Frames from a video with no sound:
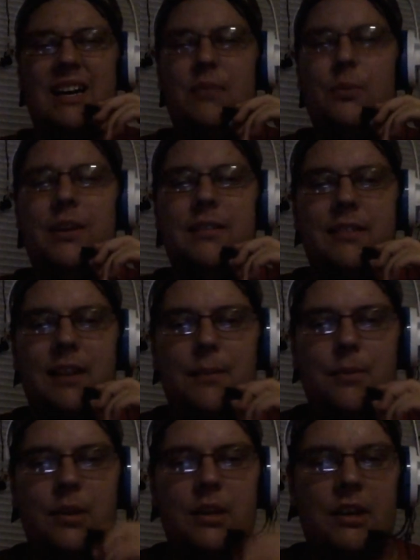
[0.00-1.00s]
win
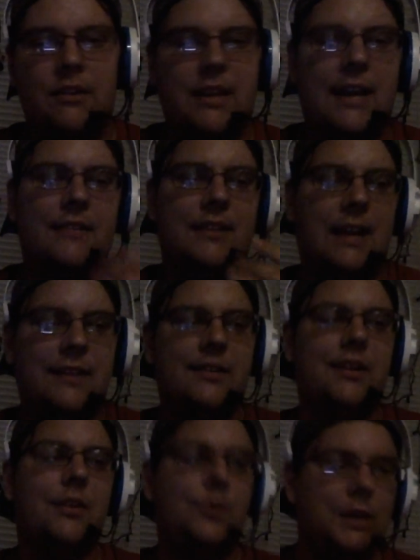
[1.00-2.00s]
standpoint, he hasn't had a
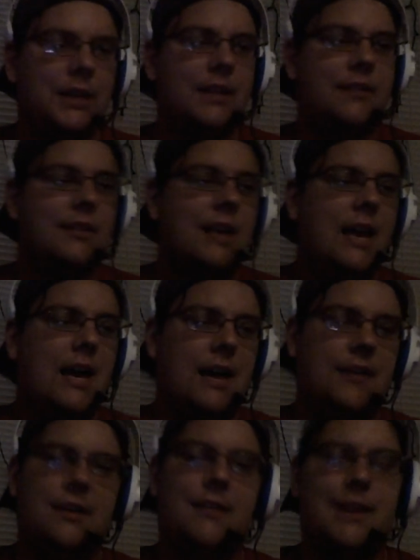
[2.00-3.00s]
ton of wins.
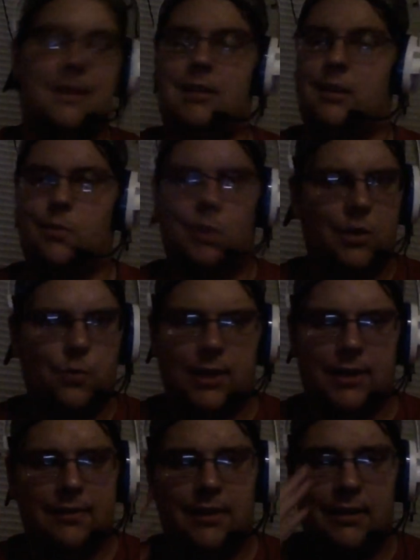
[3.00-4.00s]
I think he only has like one
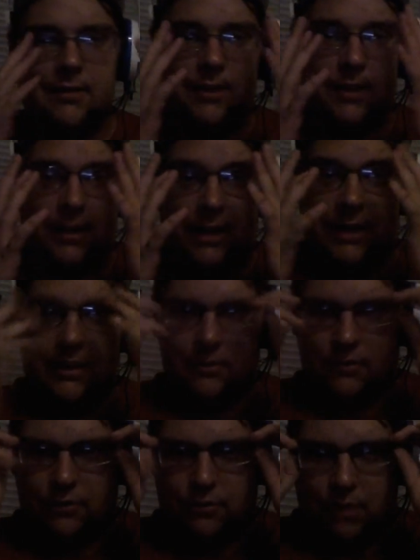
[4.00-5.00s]
winning season and
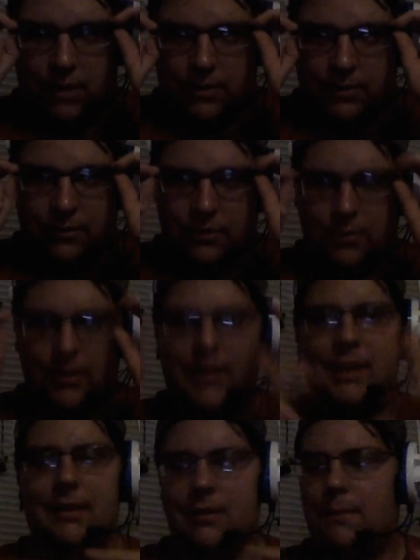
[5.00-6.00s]
struggles to really
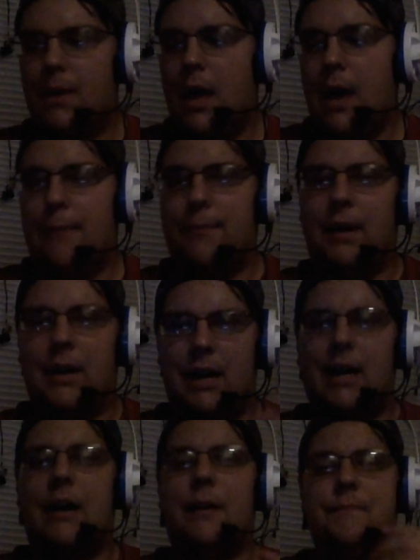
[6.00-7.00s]
get some.
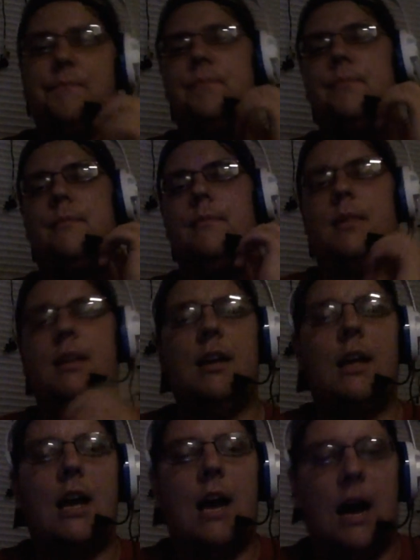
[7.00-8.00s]
But
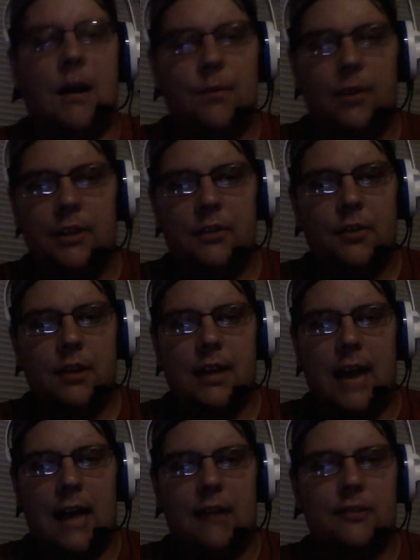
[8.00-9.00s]
I really do
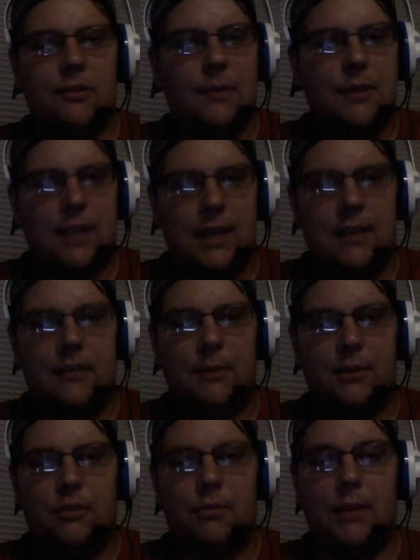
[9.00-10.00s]
think Alex Smith is
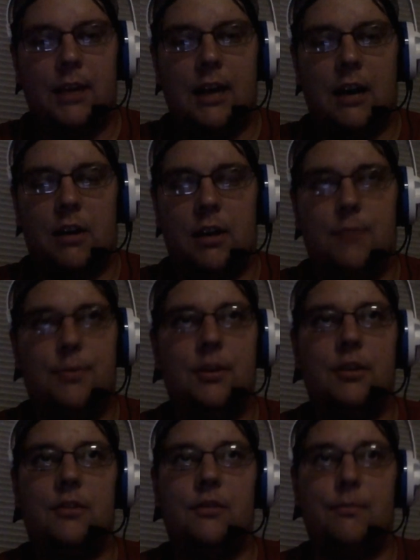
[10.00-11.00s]
Mr. Mediocrity. He
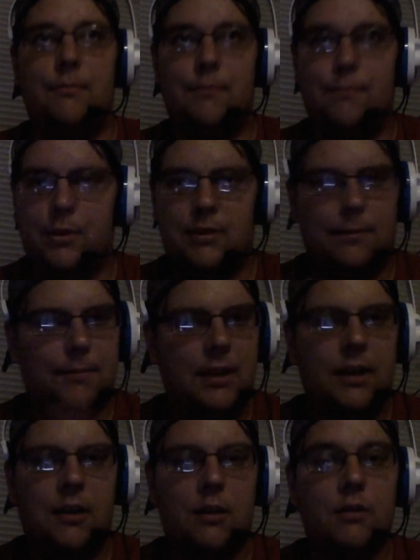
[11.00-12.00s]
puts on
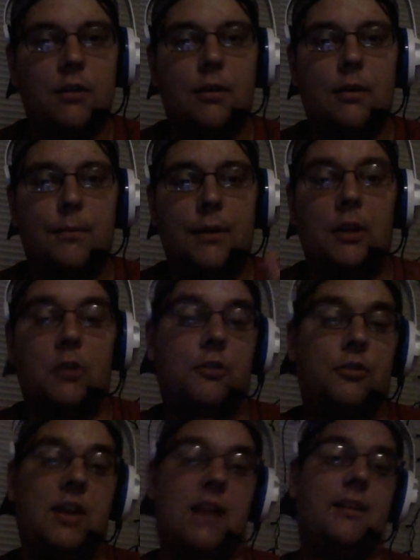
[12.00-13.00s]
mediocre
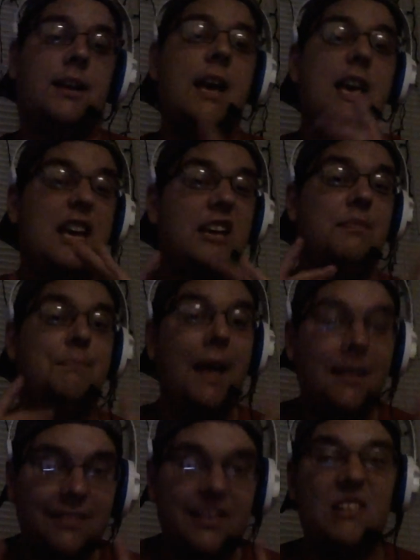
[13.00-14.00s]
stats. Like, his
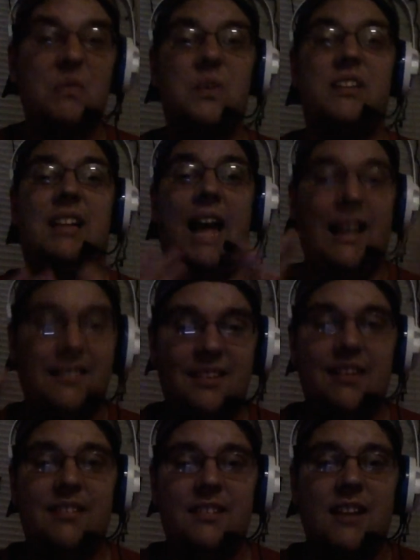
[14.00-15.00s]
best season was last
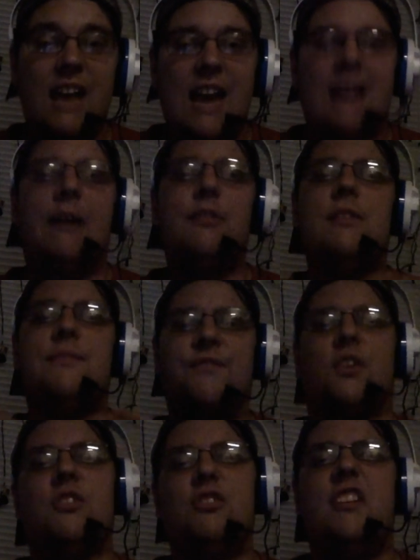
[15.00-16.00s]
season, and that was his
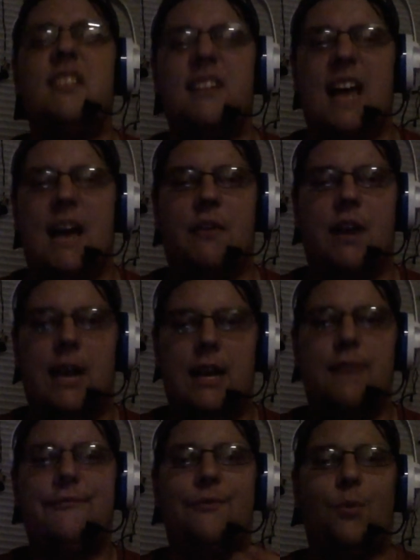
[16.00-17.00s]
first season ever
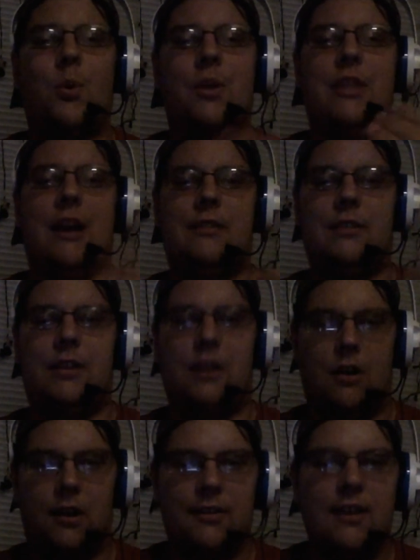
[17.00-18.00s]
hitting 4,000
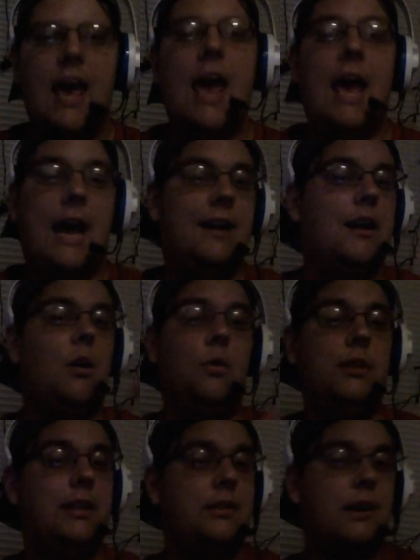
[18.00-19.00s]
yards. And not
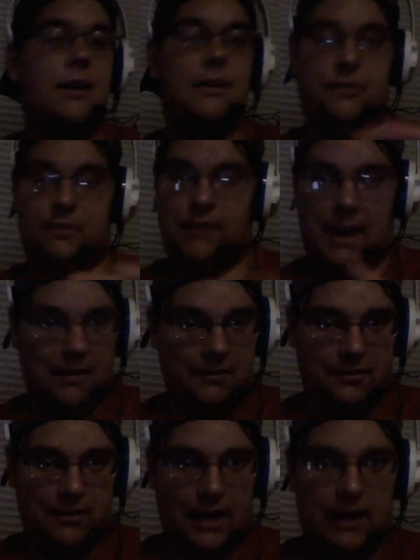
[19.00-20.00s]
only does Dan
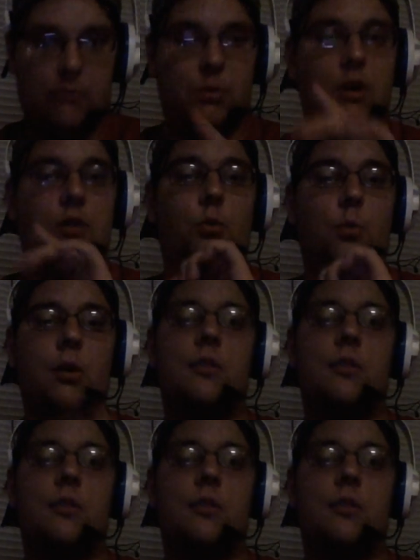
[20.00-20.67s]
Snyder, one of the